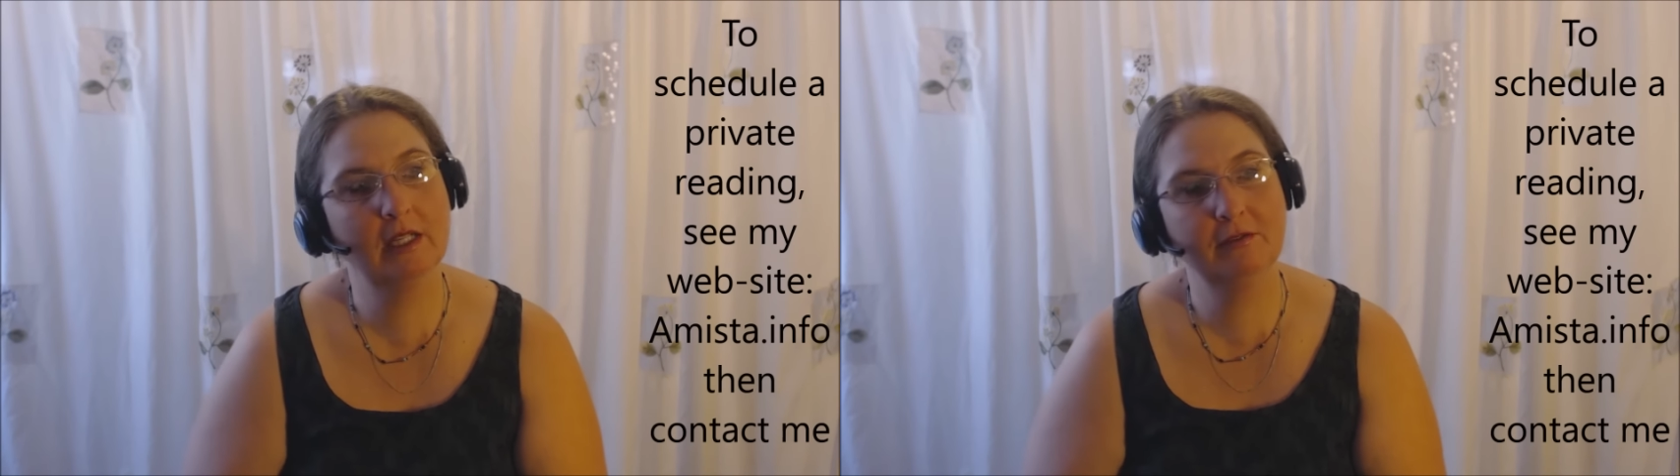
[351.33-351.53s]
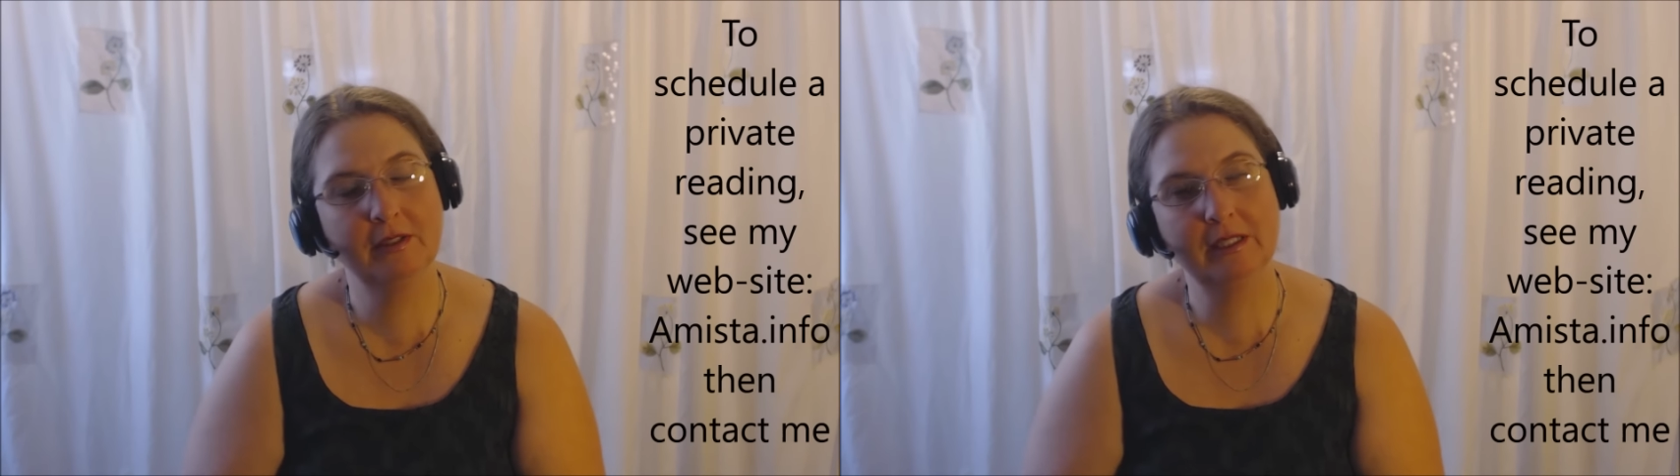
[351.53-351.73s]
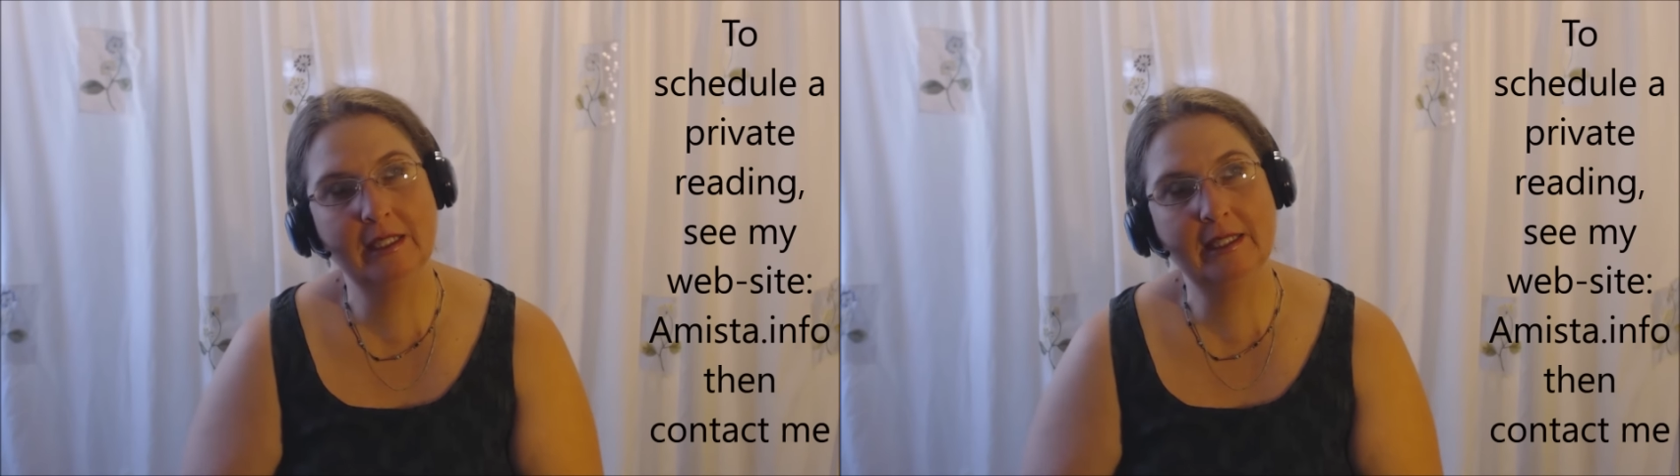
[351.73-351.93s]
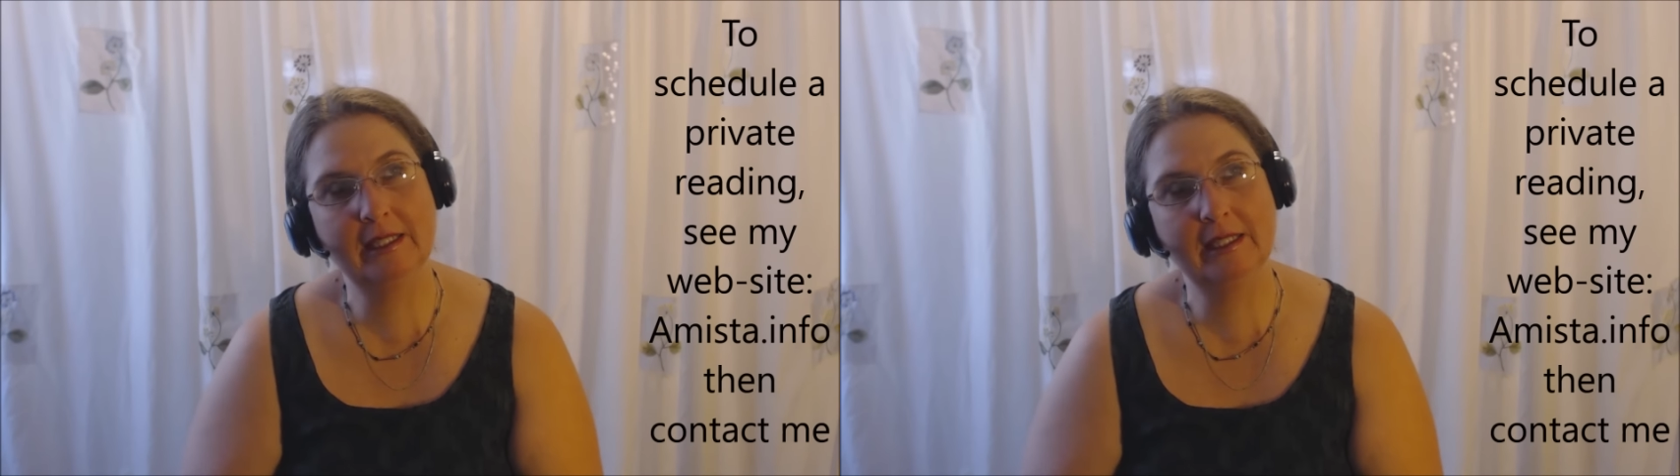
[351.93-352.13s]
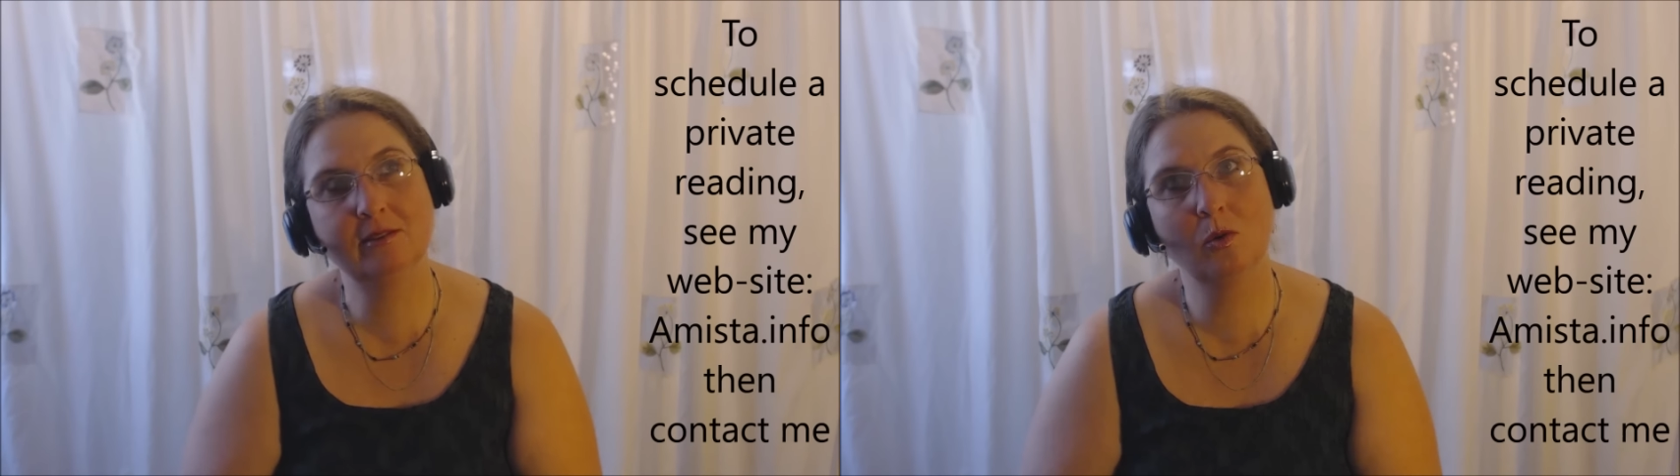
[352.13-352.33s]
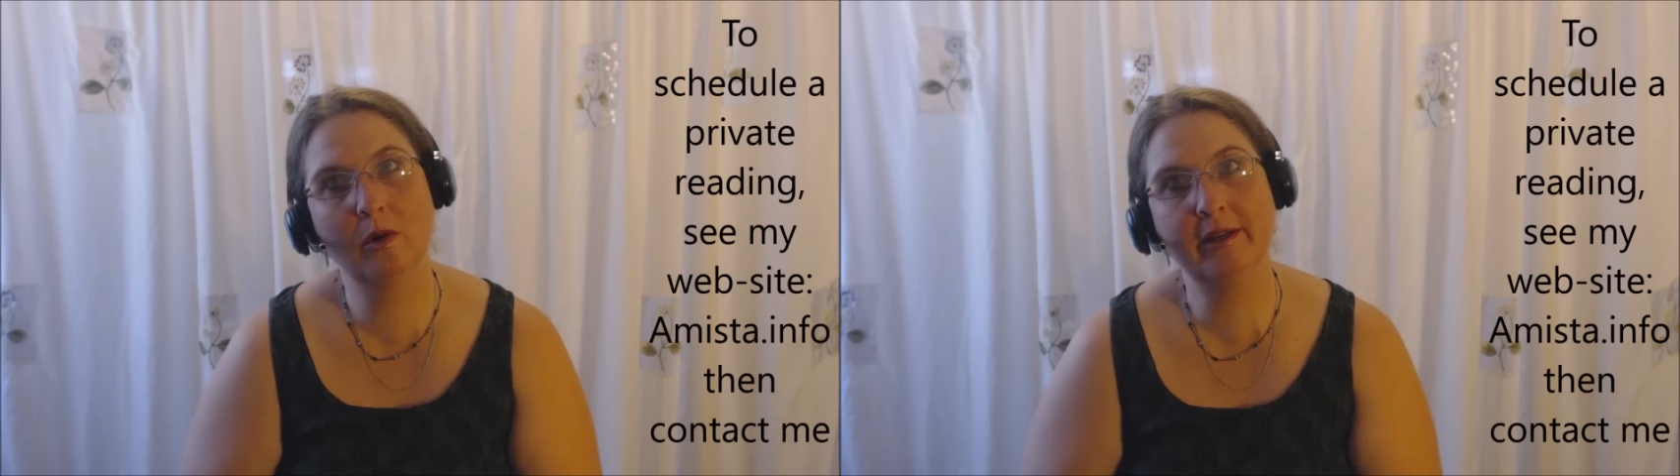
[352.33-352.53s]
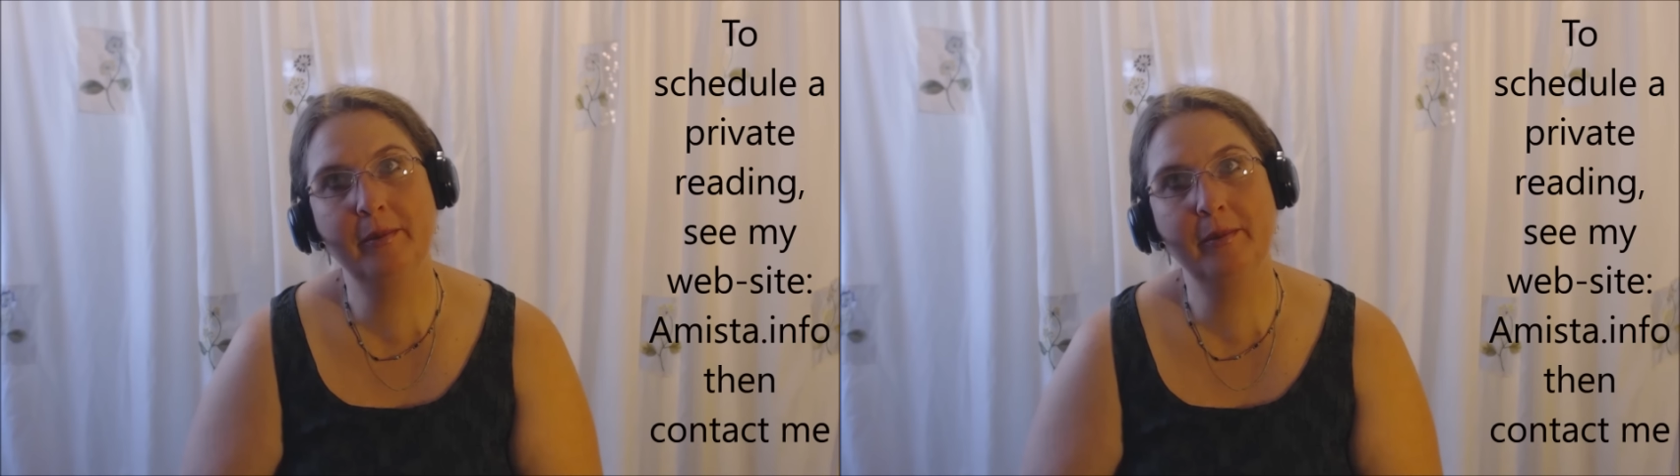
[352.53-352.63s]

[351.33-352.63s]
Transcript: I feel like he's going